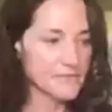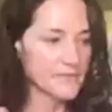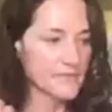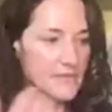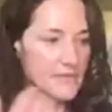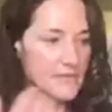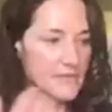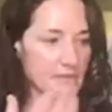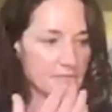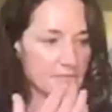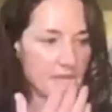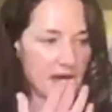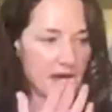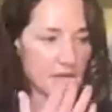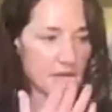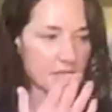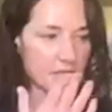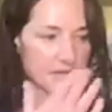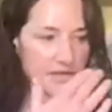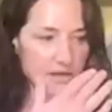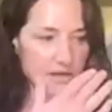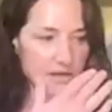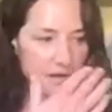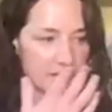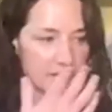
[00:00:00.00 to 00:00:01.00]
mouth
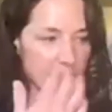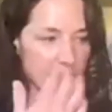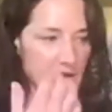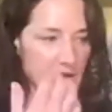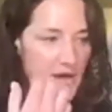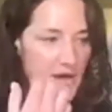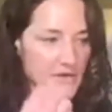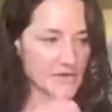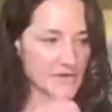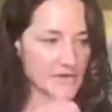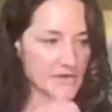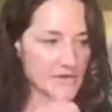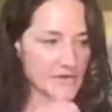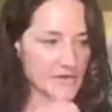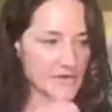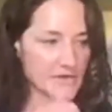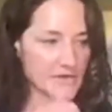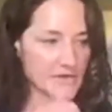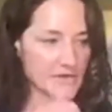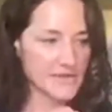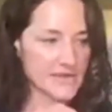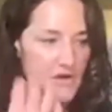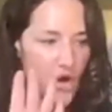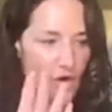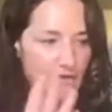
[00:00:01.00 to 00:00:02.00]
nose
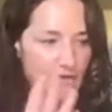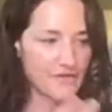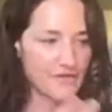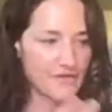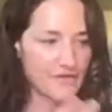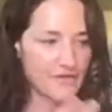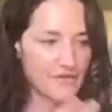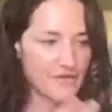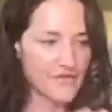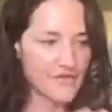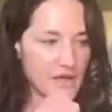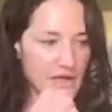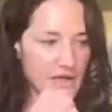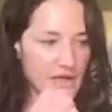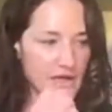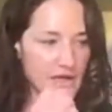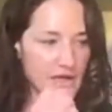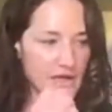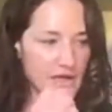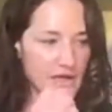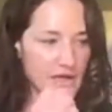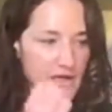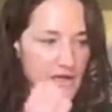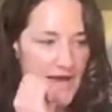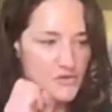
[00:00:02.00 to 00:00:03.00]
cough you
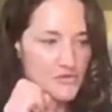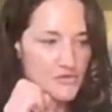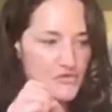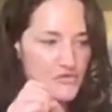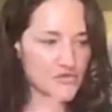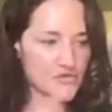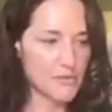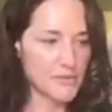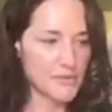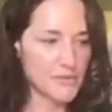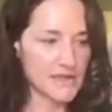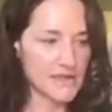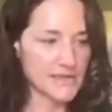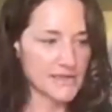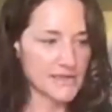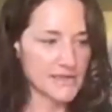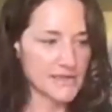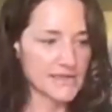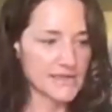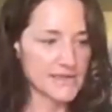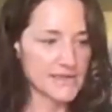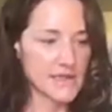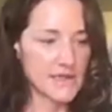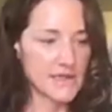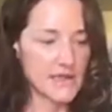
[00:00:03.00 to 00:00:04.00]
know actual
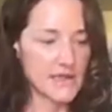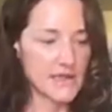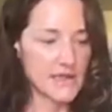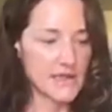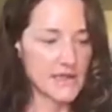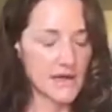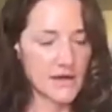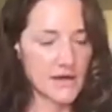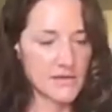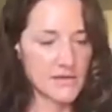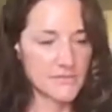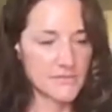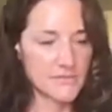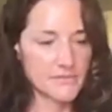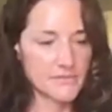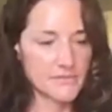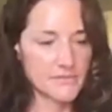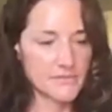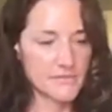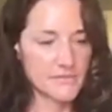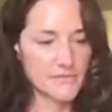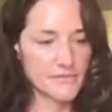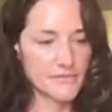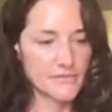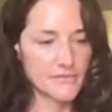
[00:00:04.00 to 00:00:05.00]
droplets um,
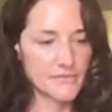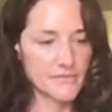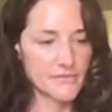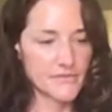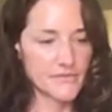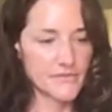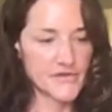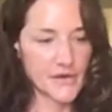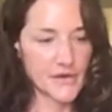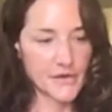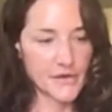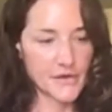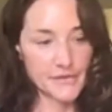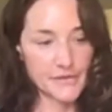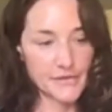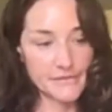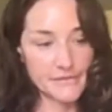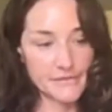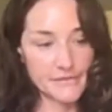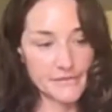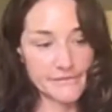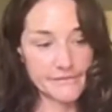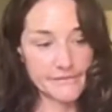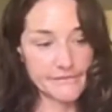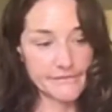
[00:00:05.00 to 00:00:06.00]
so
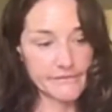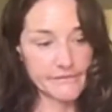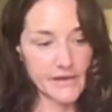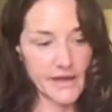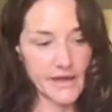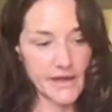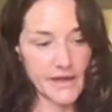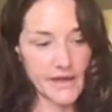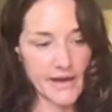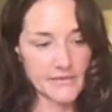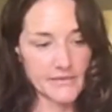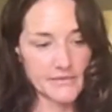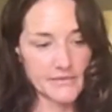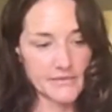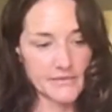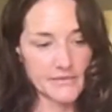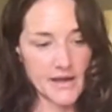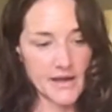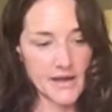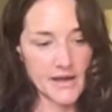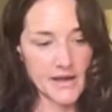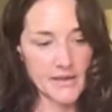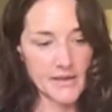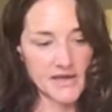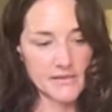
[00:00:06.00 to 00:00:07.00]
yeah i
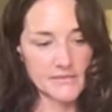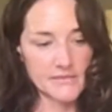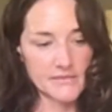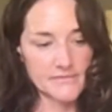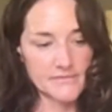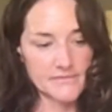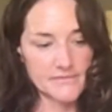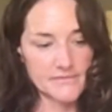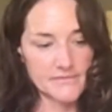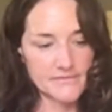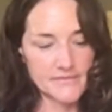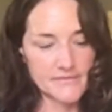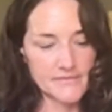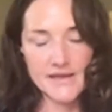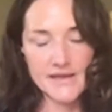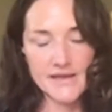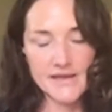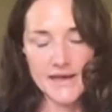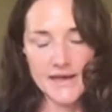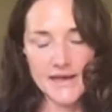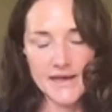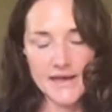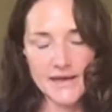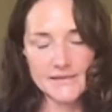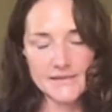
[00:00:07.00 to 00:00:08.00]
mean
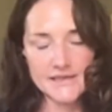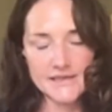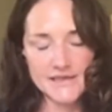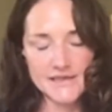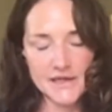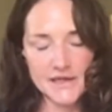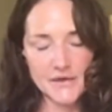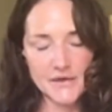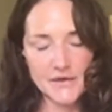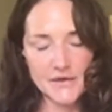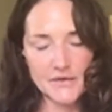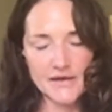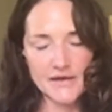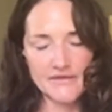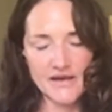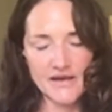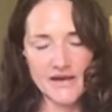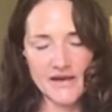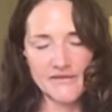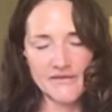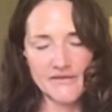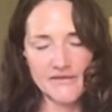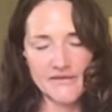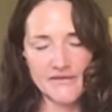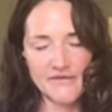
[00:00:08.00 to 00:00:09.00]
yeah so if,
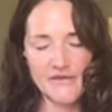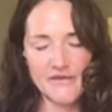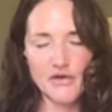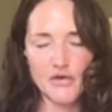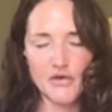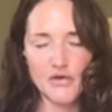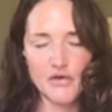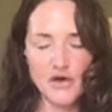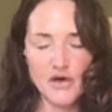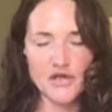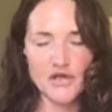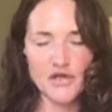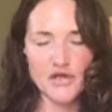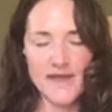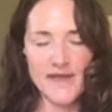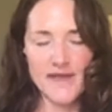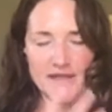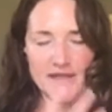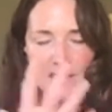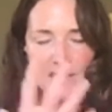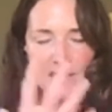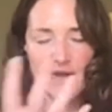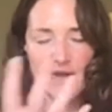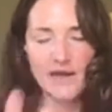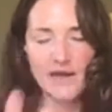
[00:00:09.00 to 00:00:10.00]
if, if you're not doing that
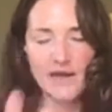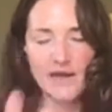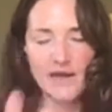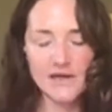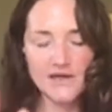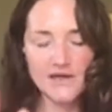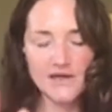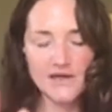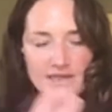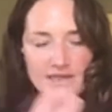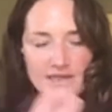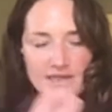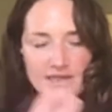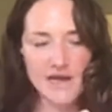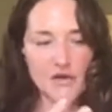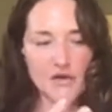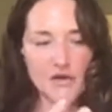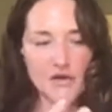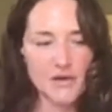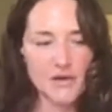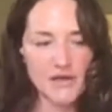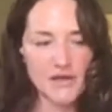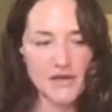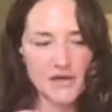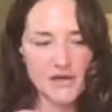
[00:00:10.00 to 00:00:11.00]
then the likelihood is low
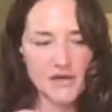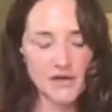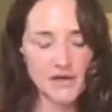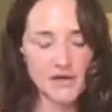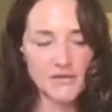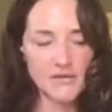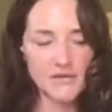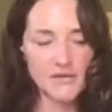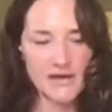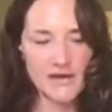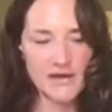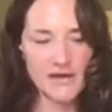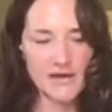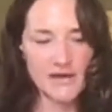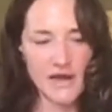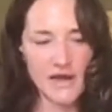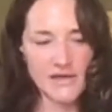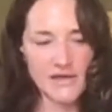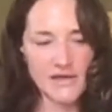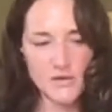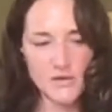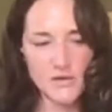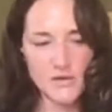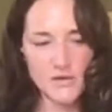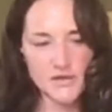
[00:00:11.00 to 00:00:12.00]
but you know i, I
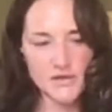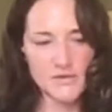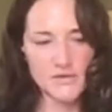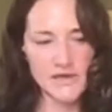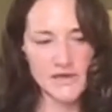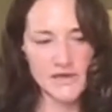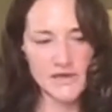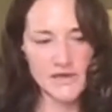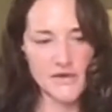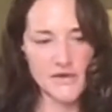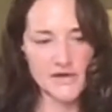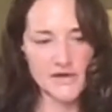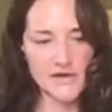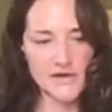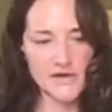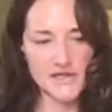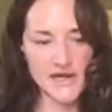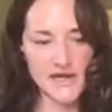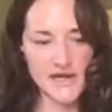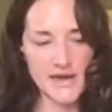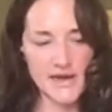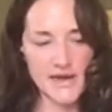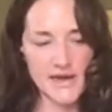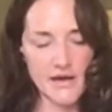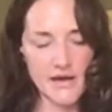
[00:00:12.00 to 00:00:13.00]
don't want to encourage
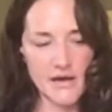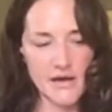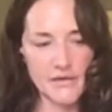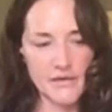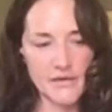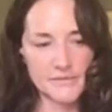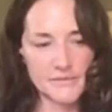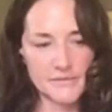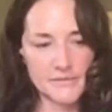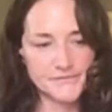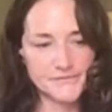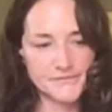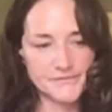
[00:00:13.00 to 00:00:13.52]
a um